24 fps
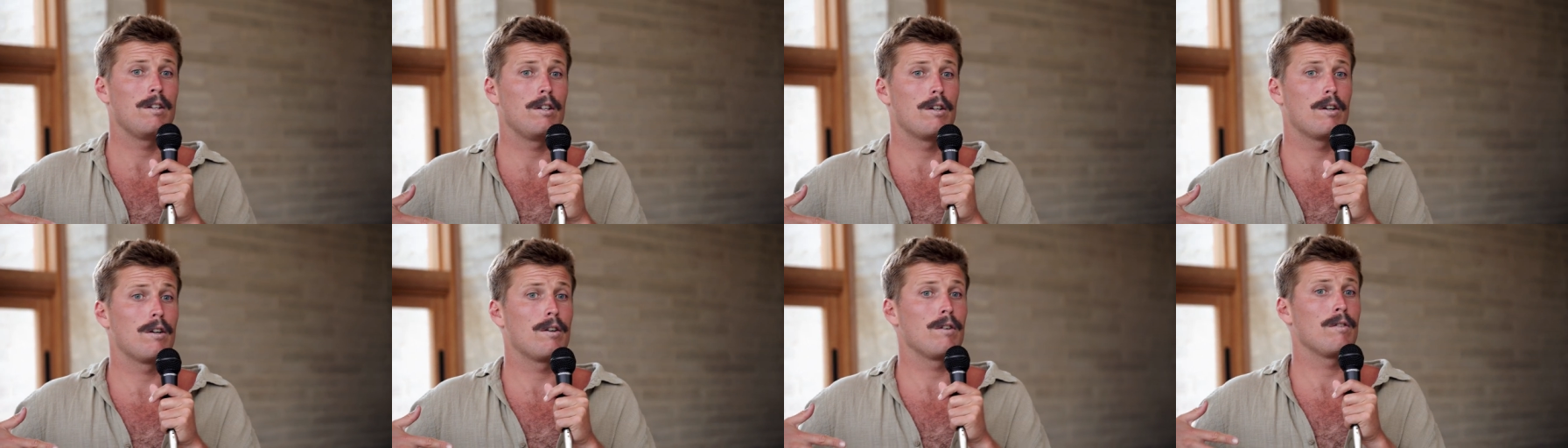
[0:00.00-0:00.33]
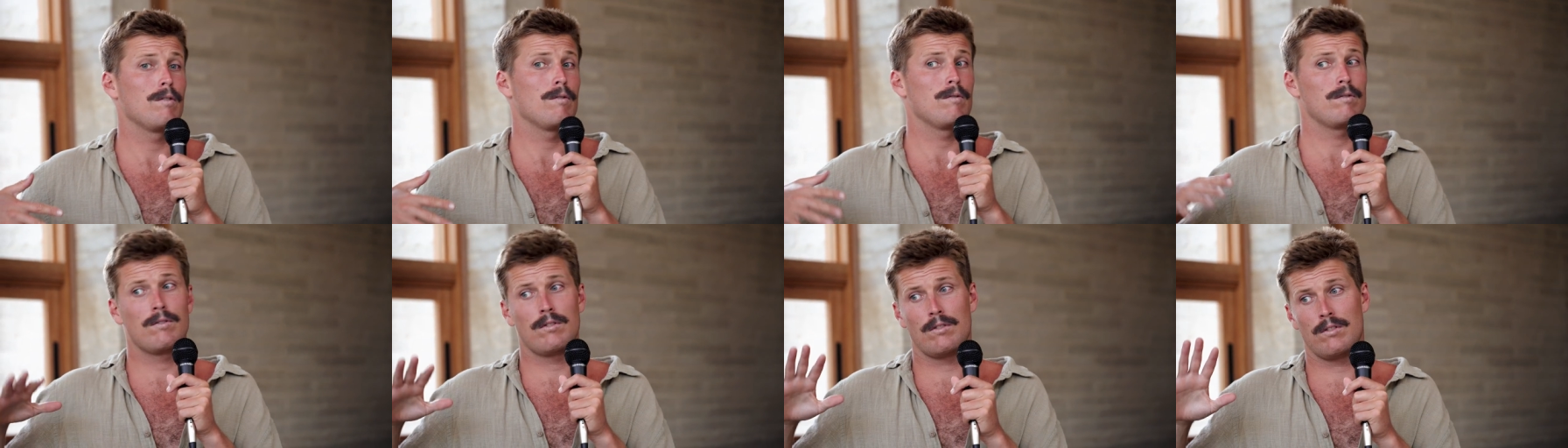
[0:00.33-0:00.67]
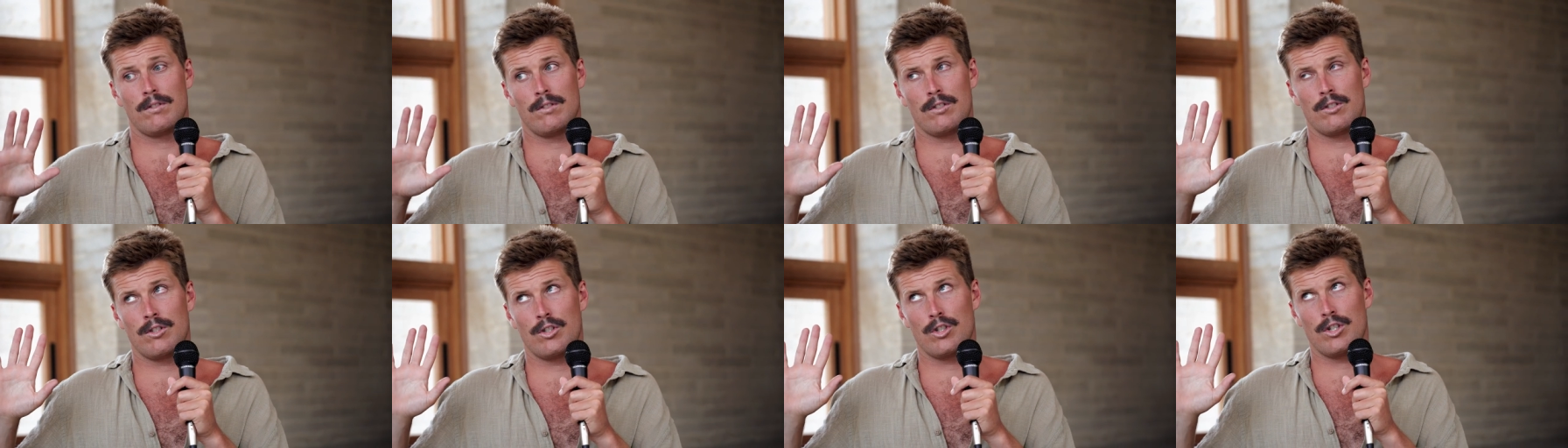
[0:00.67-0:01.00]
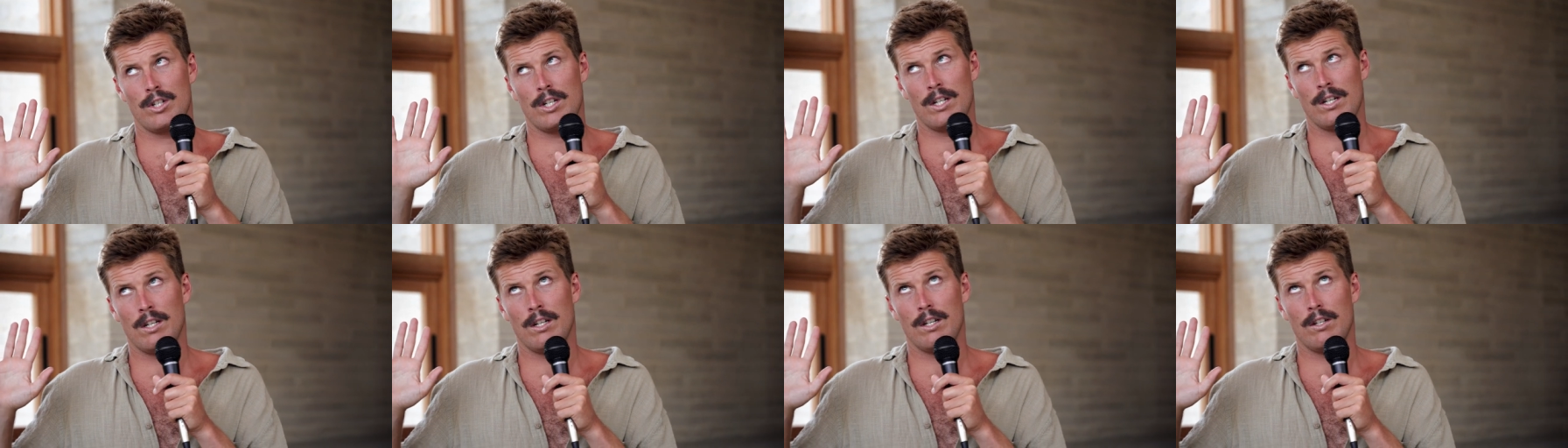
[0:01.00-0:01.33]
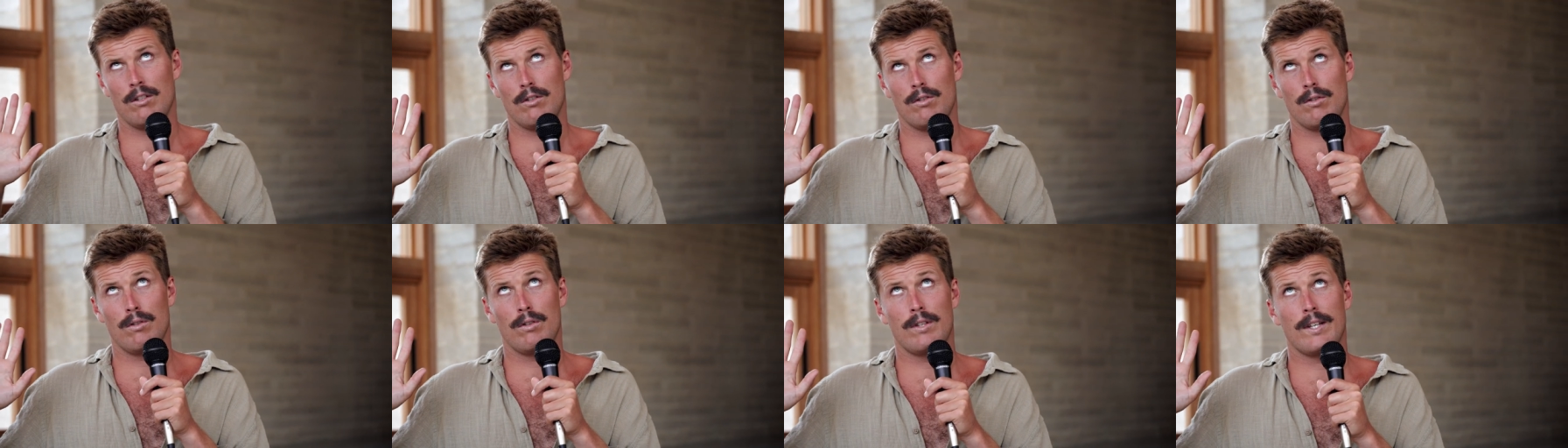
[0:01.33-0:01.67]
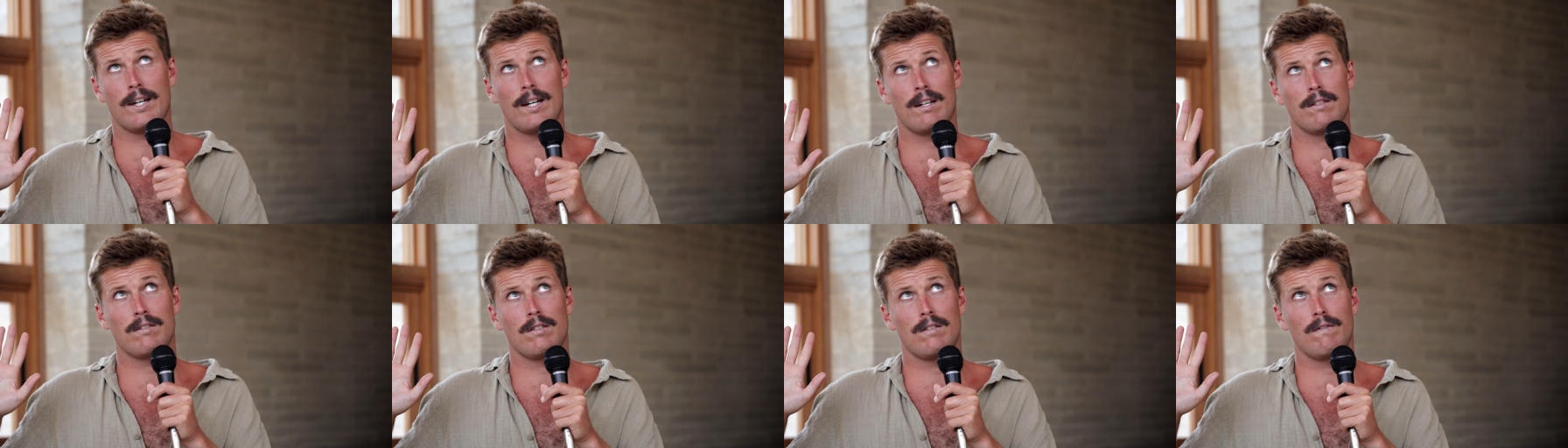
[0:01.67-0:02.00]
You know, she in
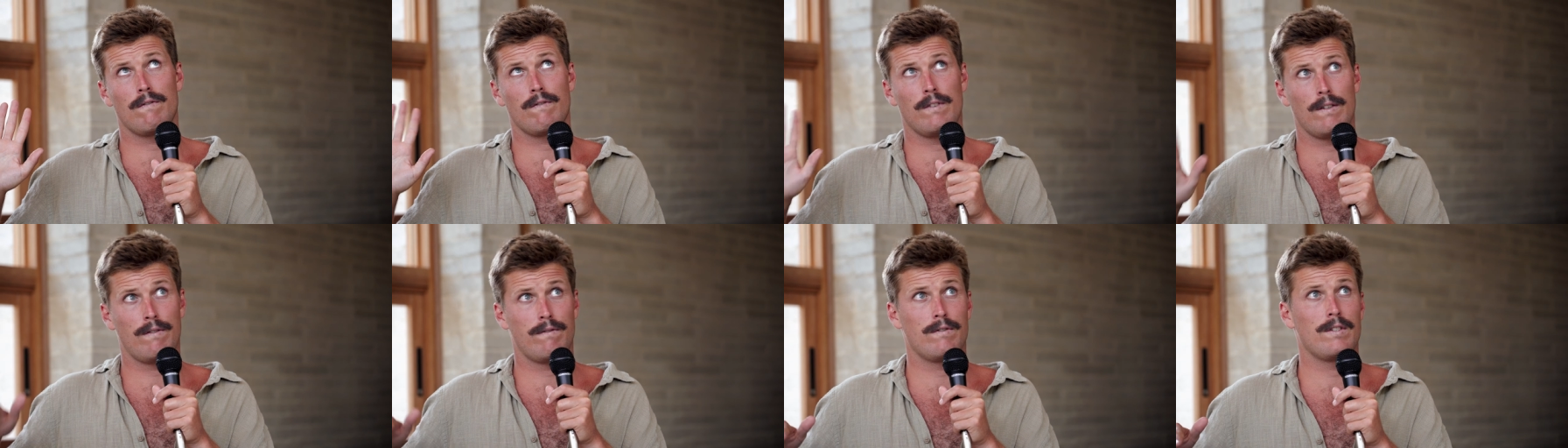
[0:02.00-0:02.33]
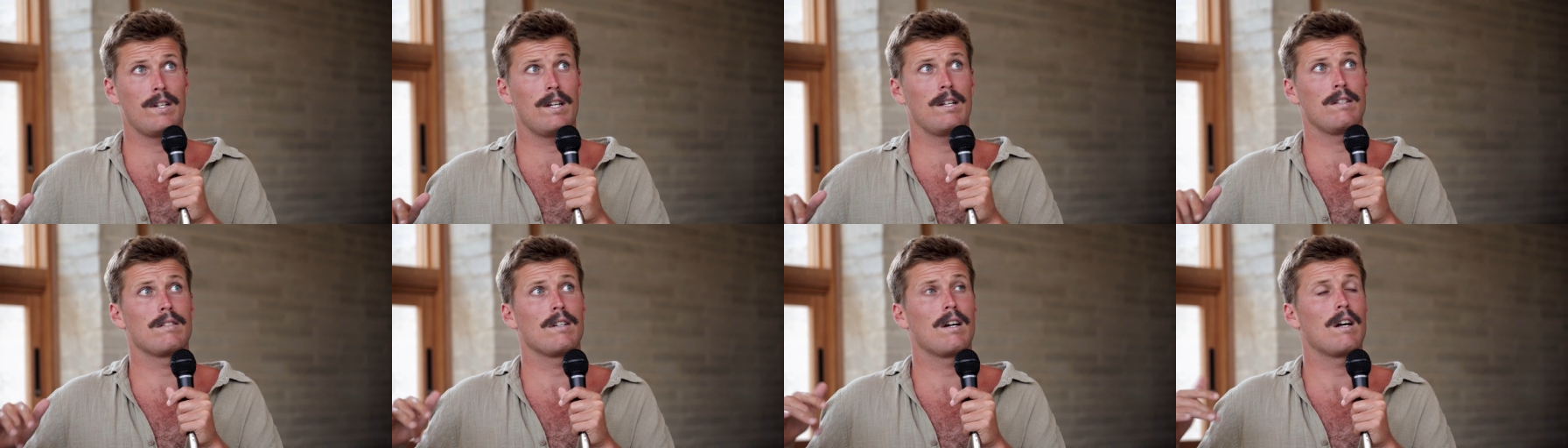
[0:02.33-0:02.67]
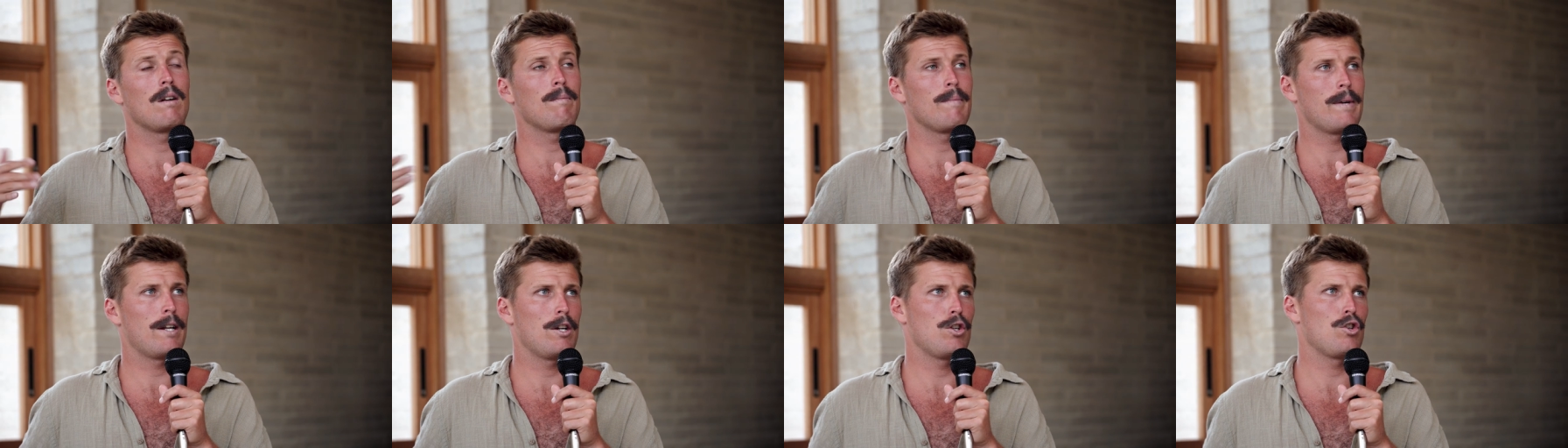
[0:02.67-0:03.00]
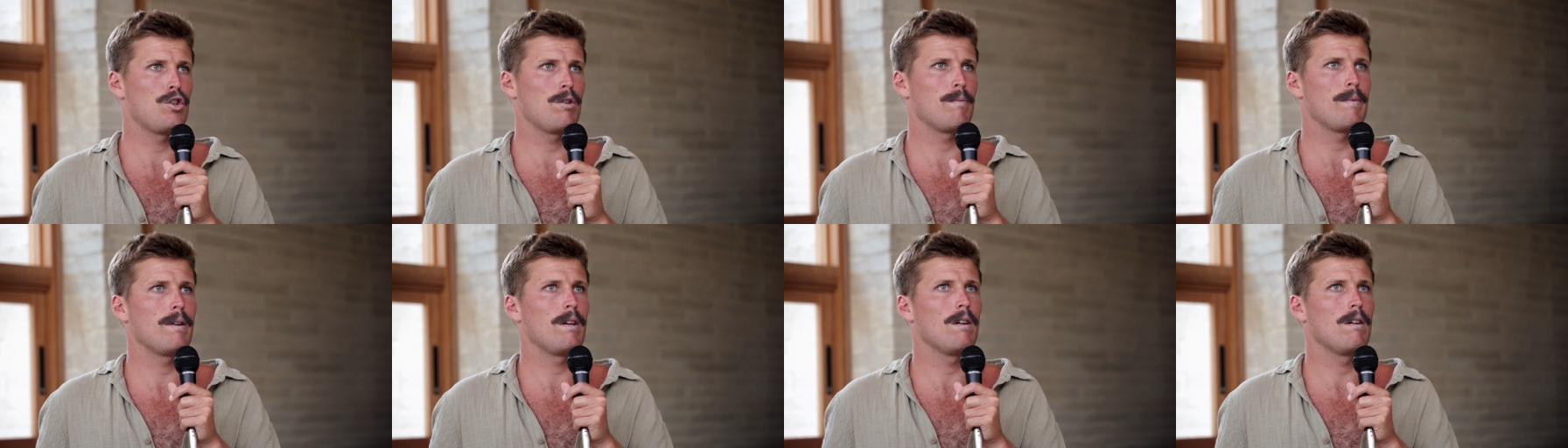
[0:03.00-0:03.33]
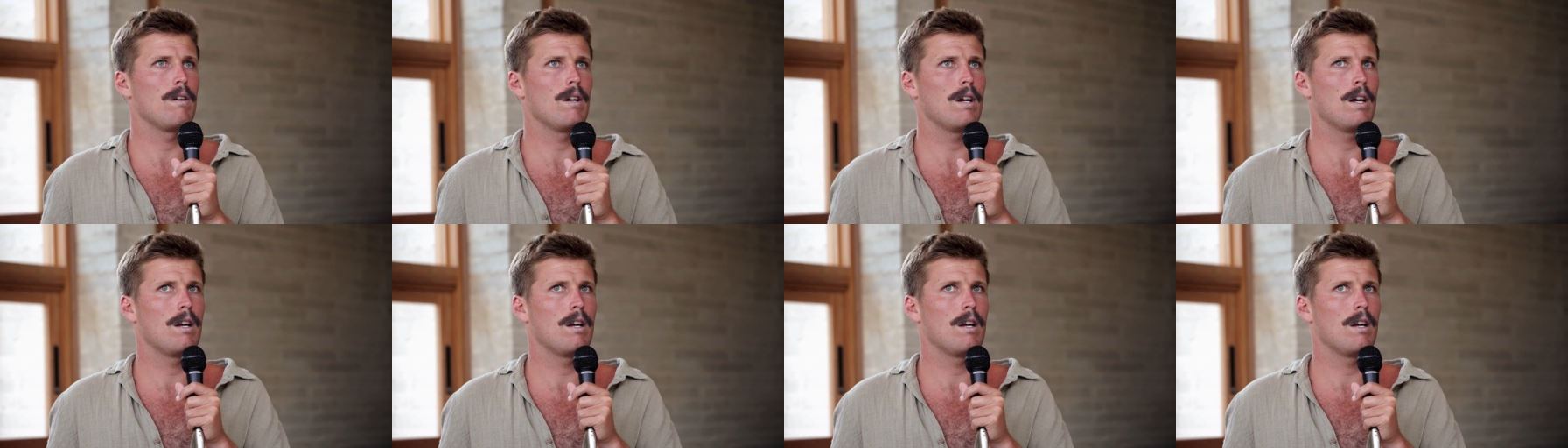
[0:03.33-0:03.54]
2015 started managing me,